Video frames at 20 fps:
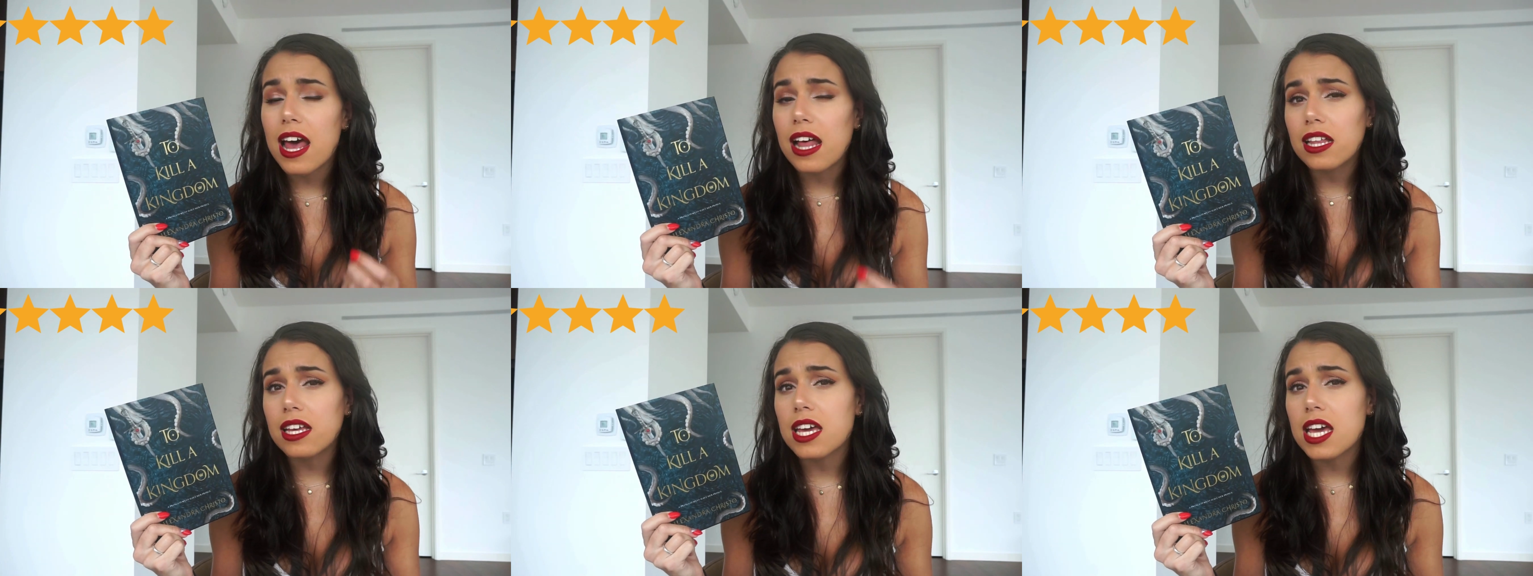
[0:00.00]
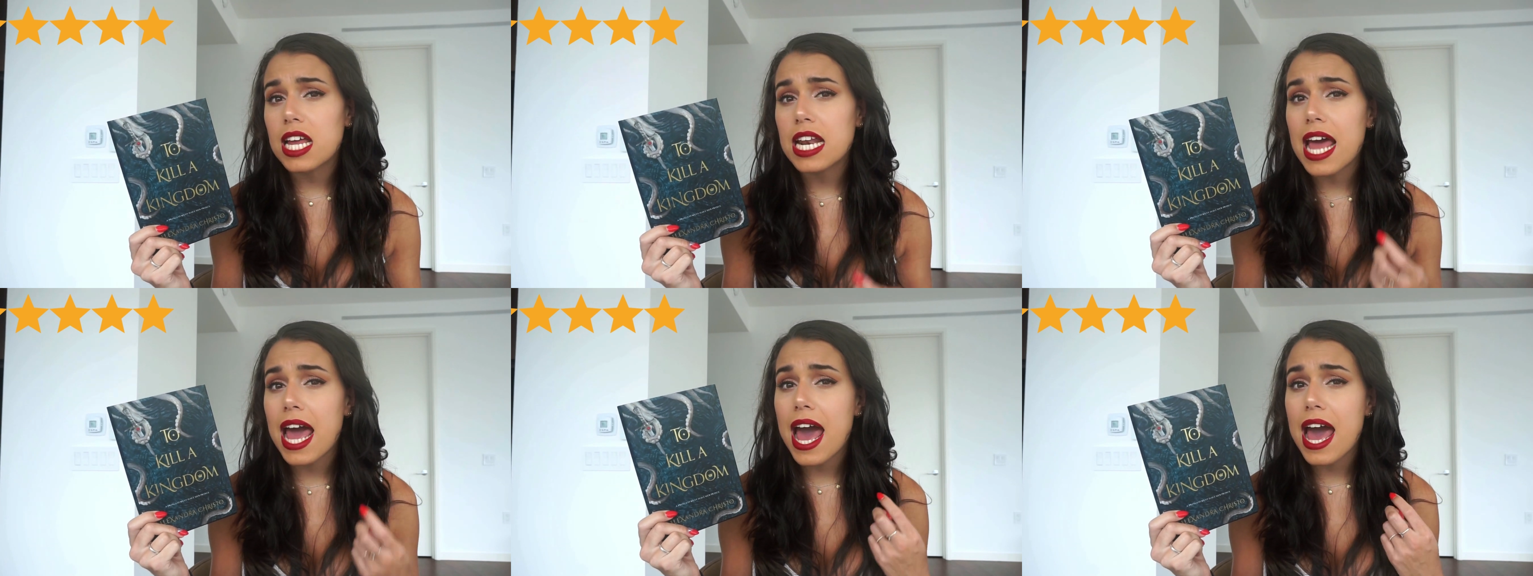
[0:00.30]

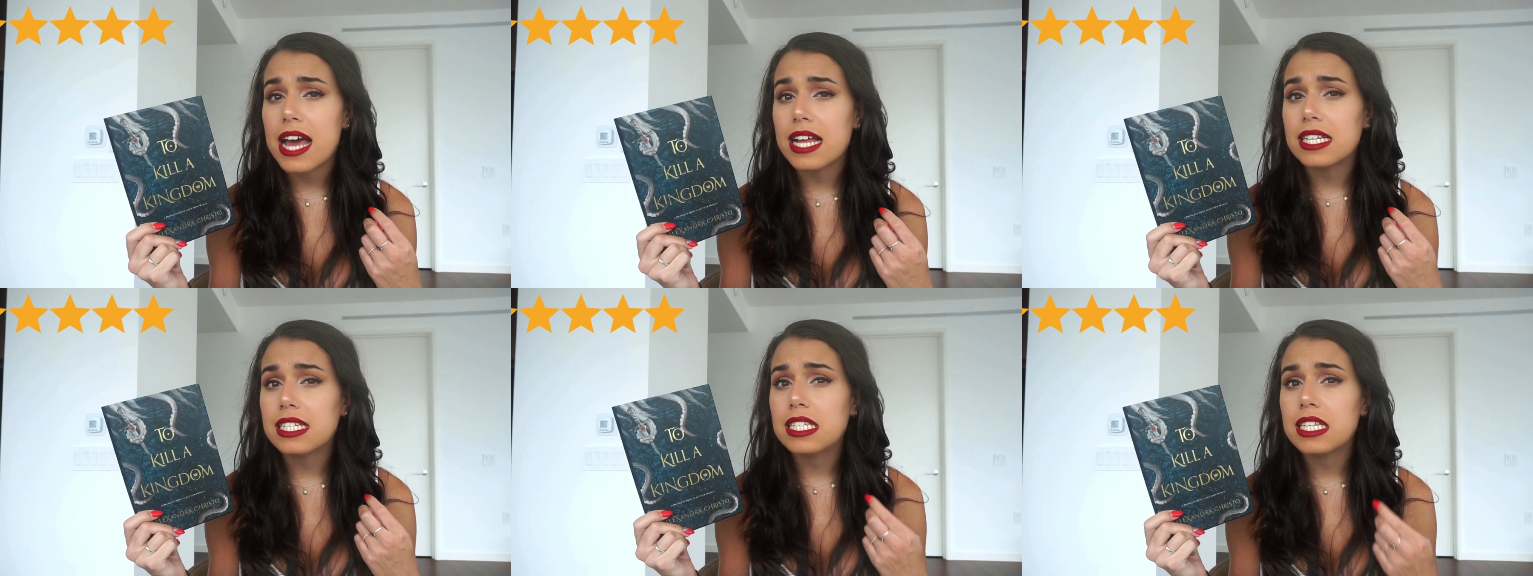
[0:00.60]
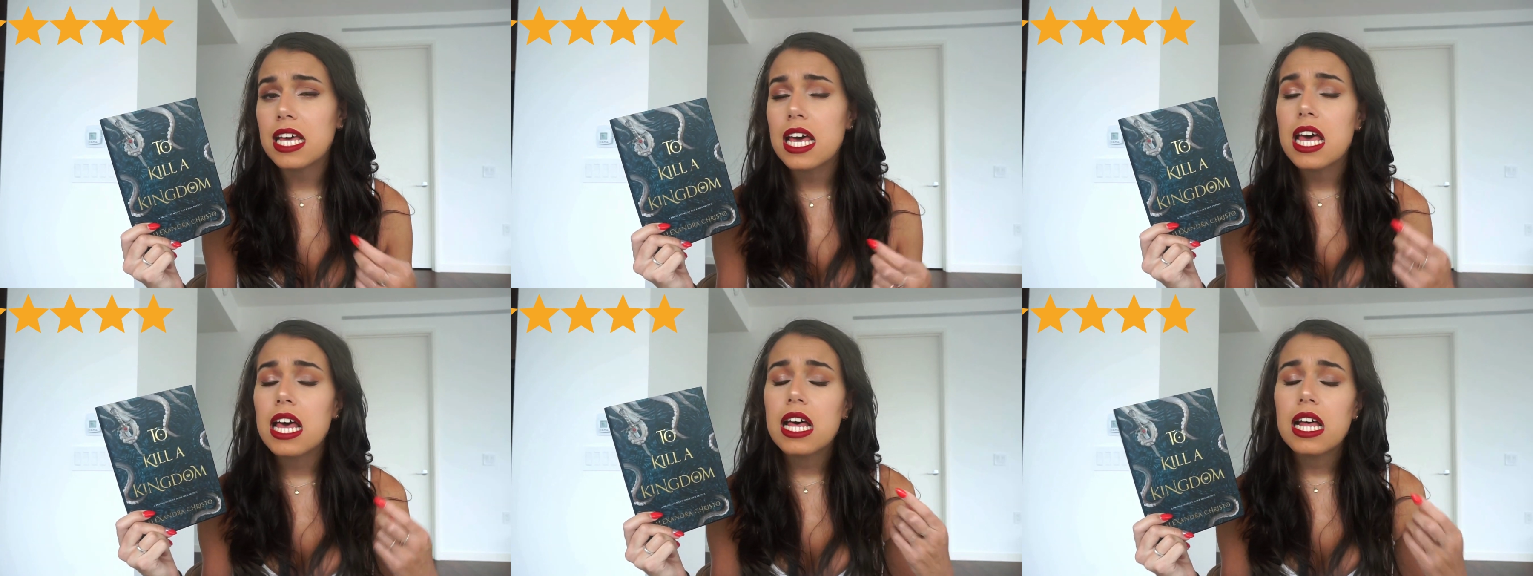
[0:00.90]
Alien and
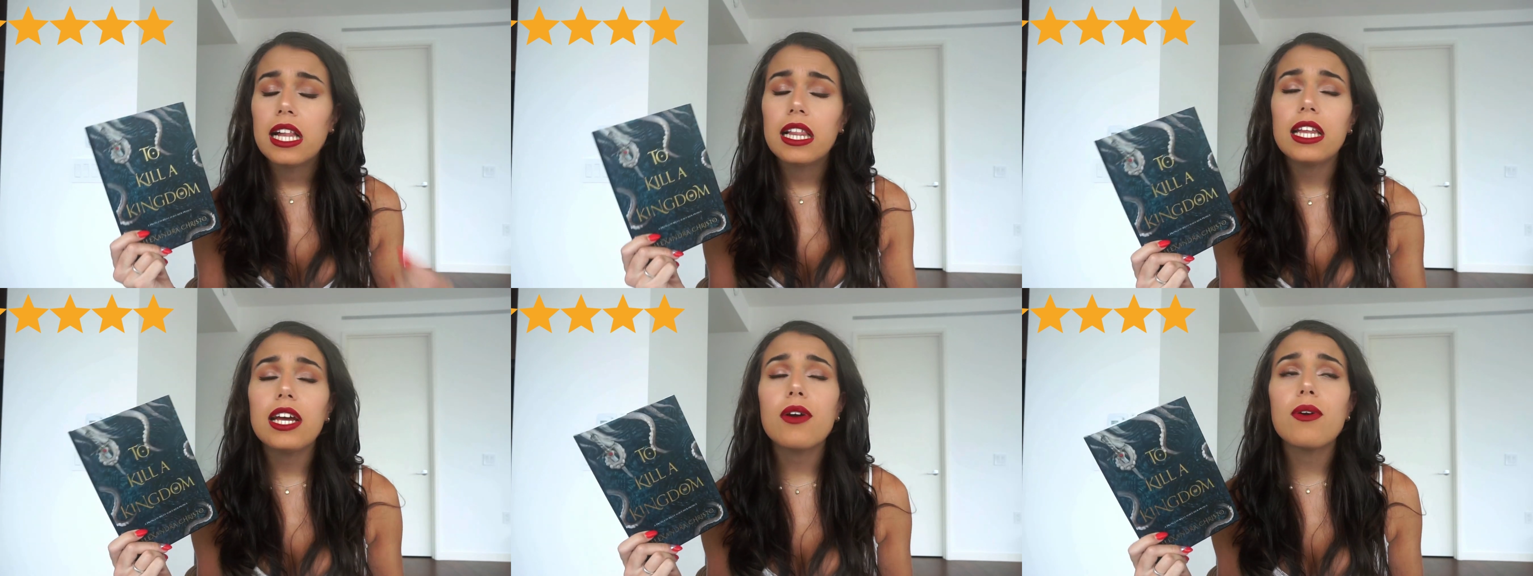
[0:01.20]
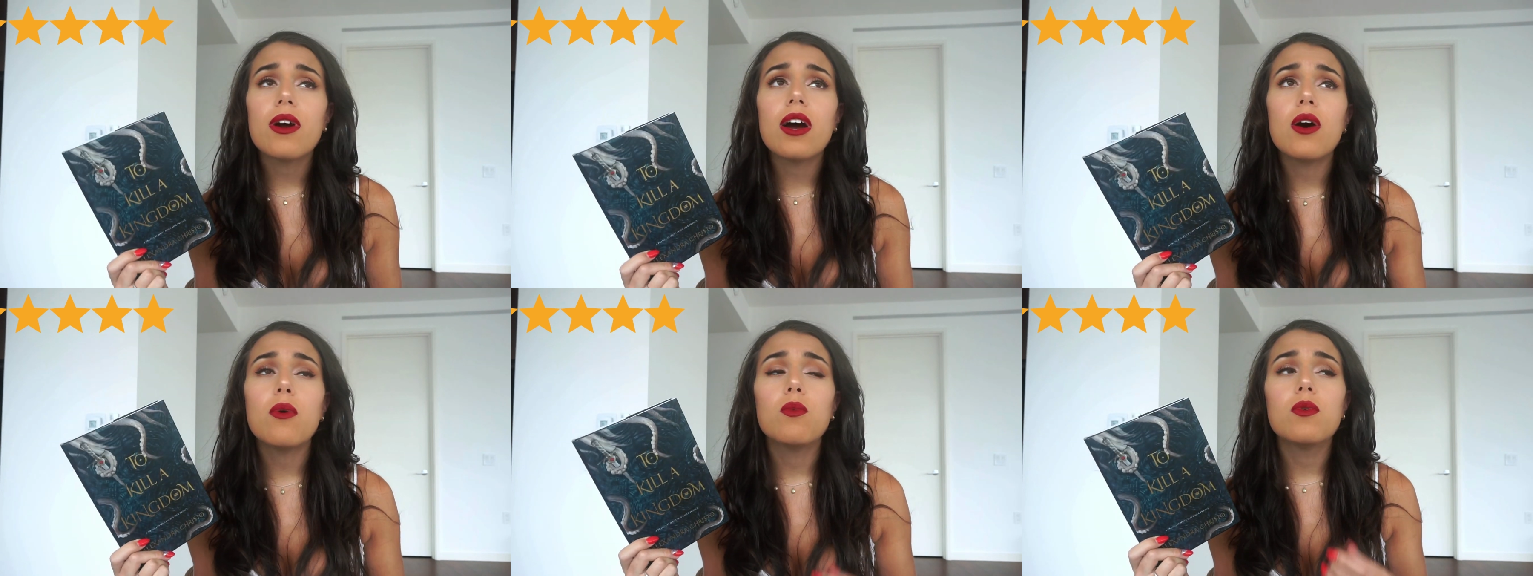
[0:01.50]

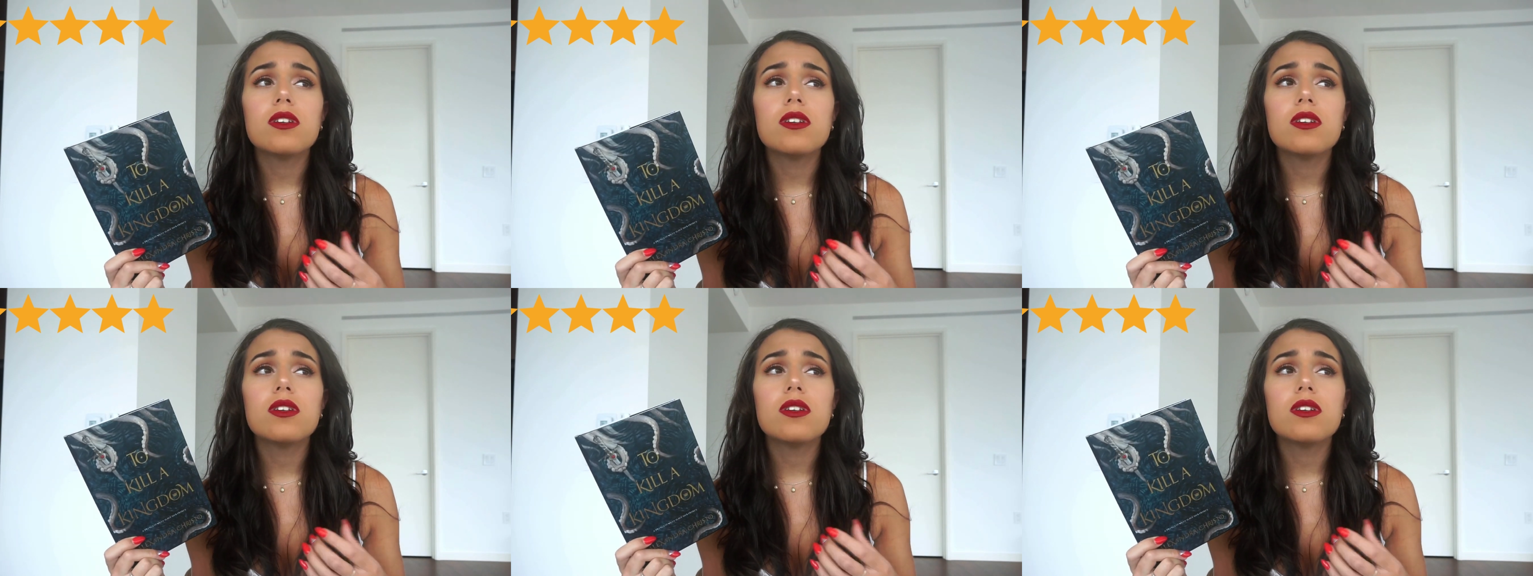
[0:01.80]
Lyra.